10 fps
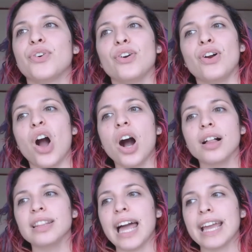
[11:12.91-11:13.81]
for
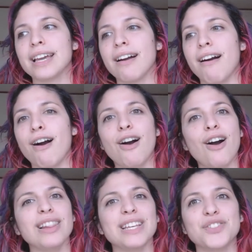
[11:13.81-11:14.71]
like
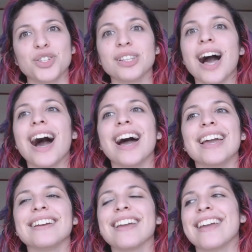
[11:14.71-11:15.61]
all of
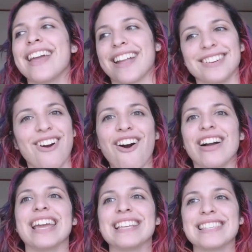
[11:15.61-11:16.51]
July and
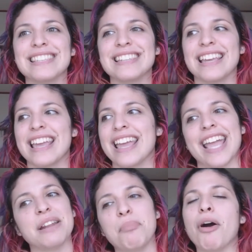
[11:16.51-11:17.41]
August
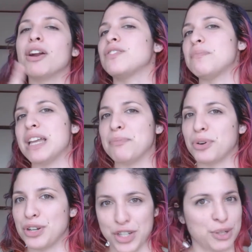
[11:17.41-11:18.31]
and part of
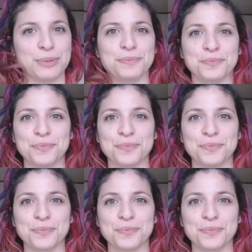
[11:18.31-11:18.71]
September and June.